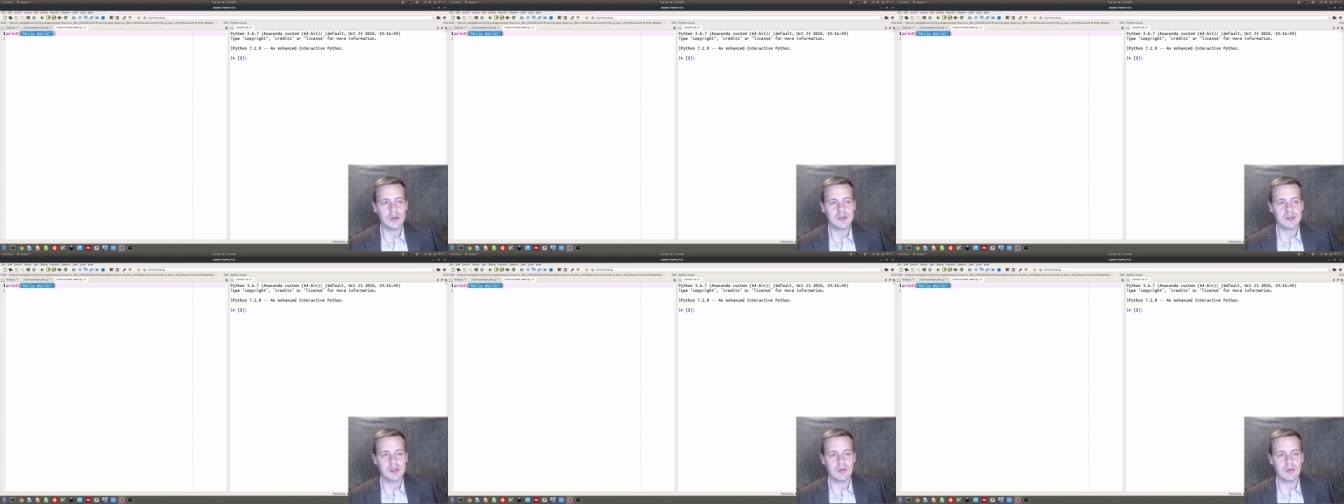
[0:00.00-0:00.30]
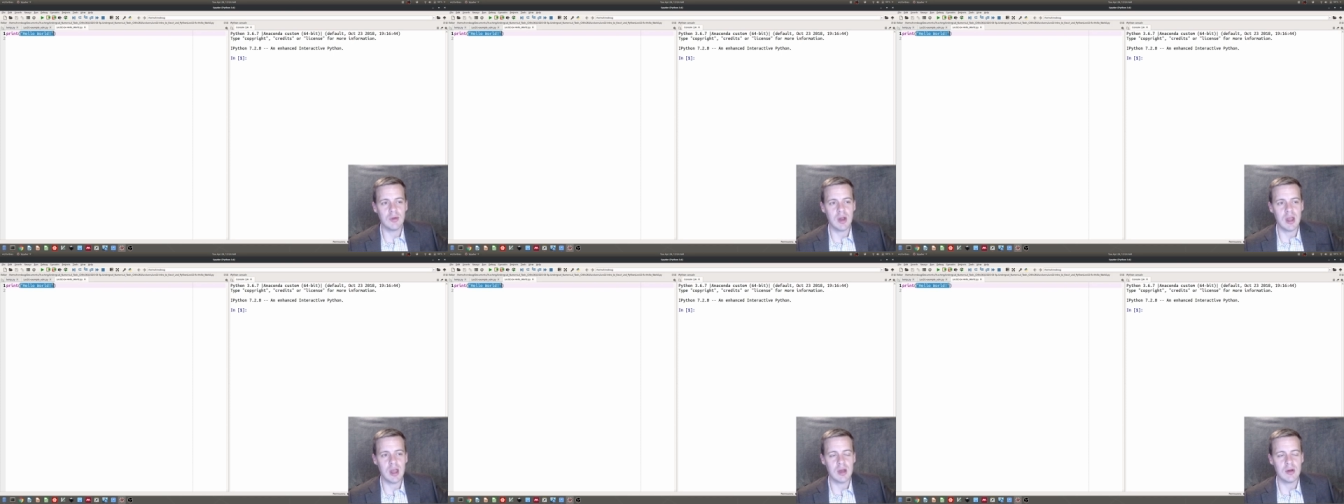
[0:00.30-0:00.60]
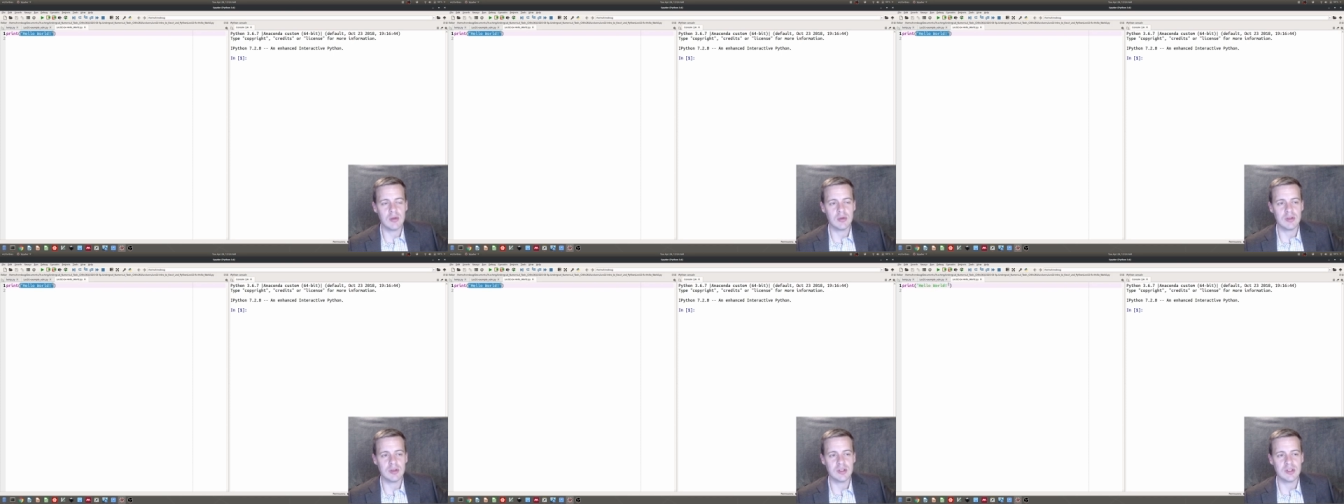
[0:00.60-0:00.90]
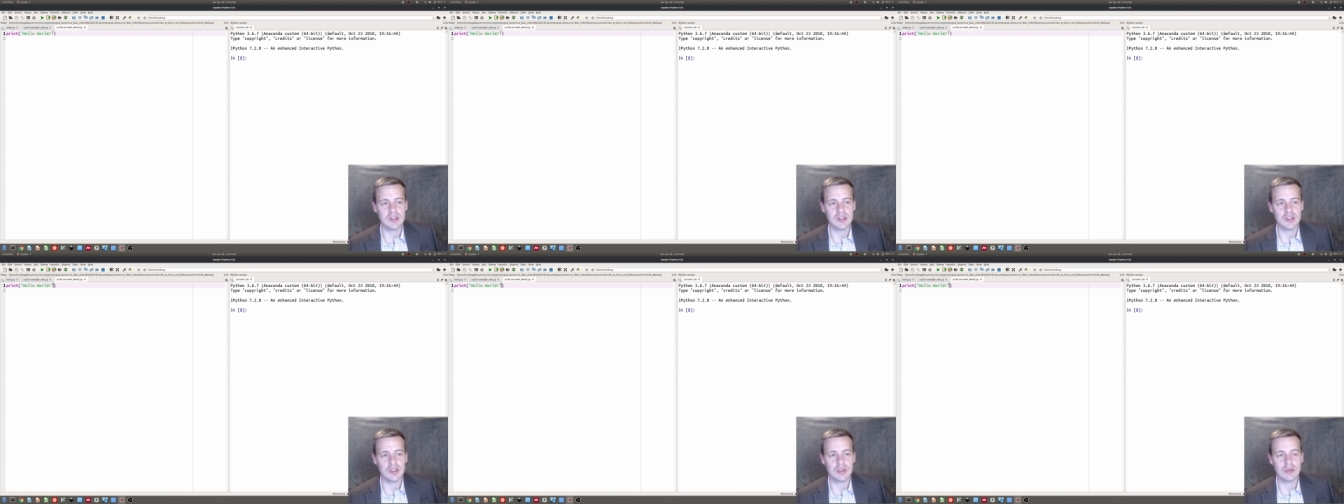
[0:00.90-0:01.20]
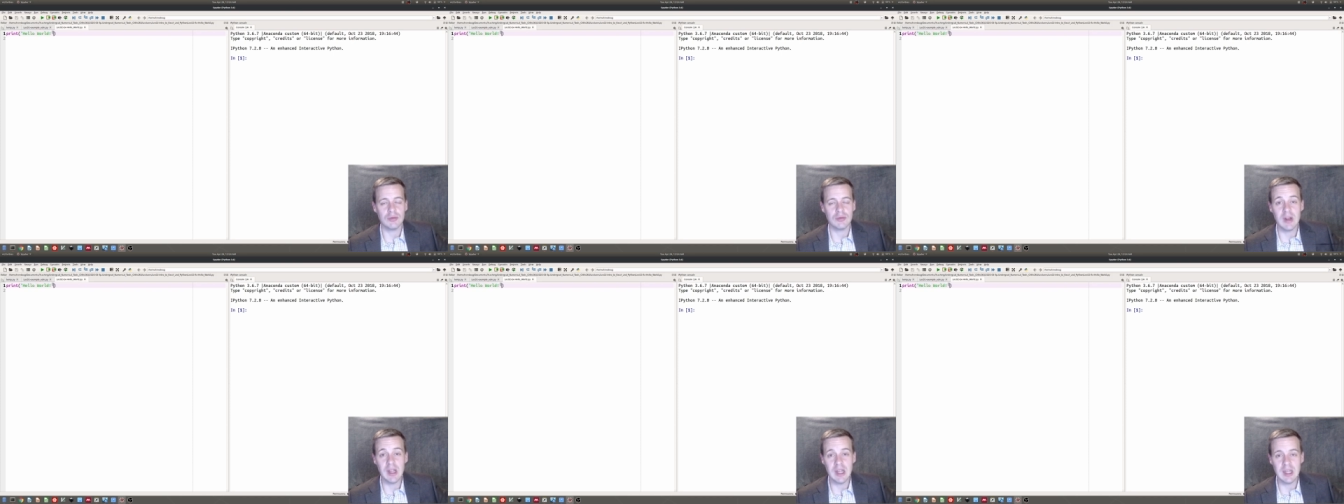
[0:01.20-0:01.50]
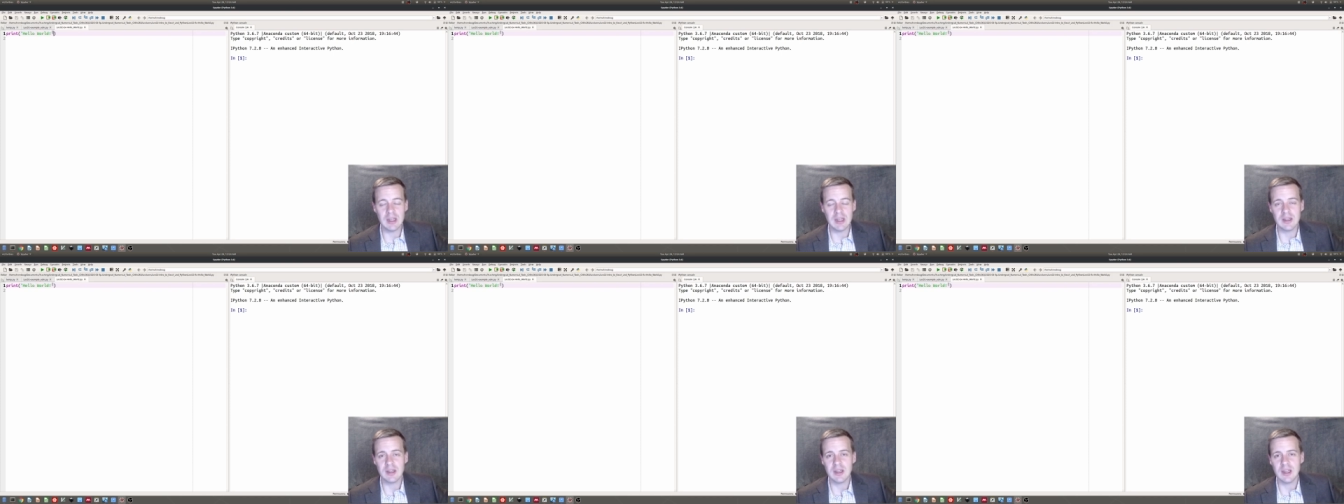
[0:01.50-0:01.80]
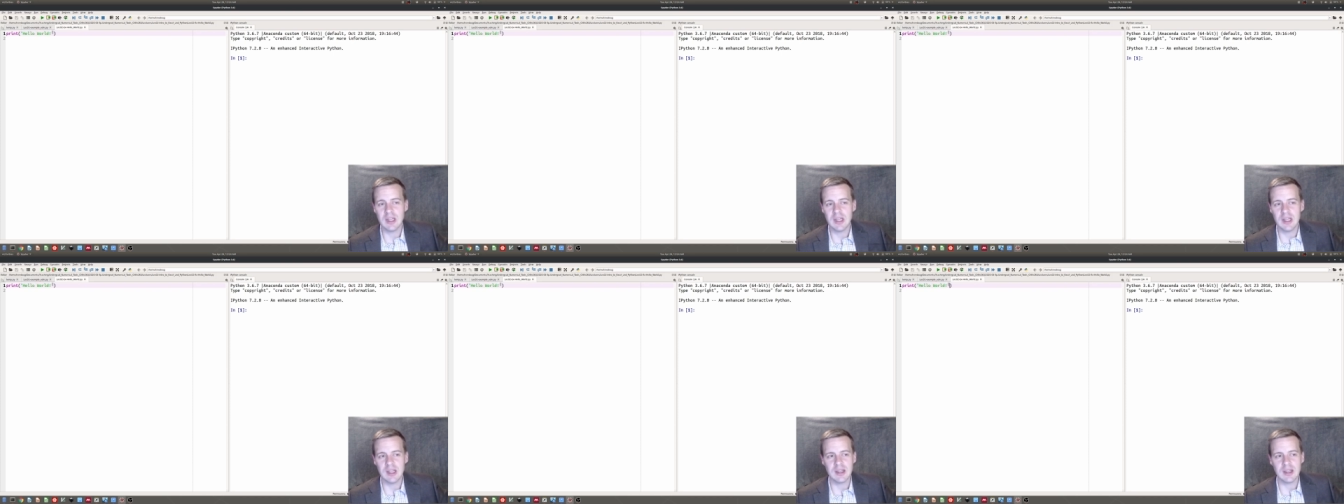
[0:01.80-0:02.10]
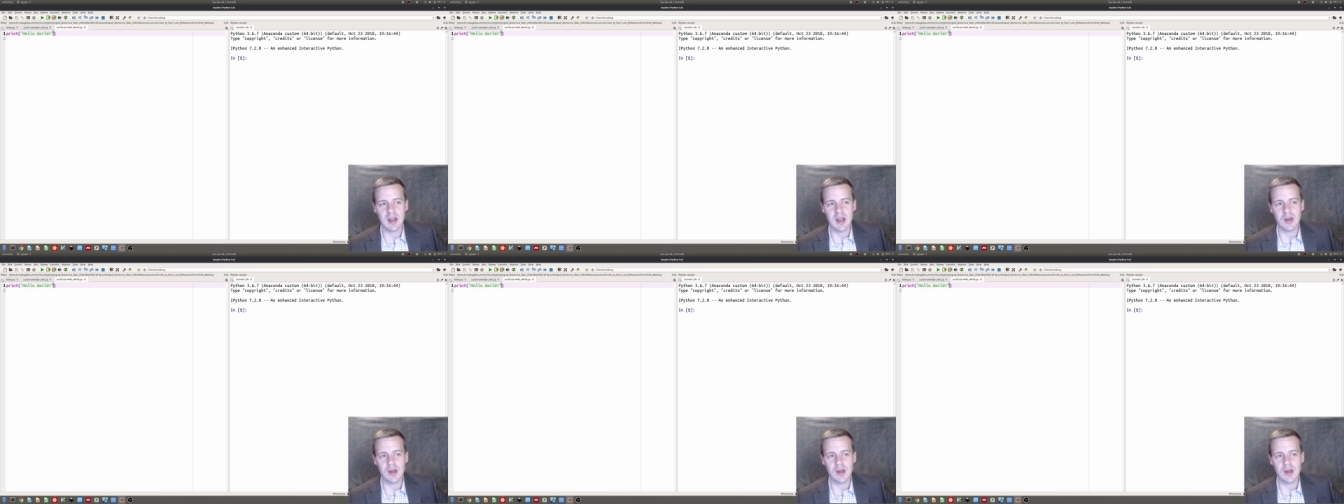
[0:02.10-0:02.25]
around the string that I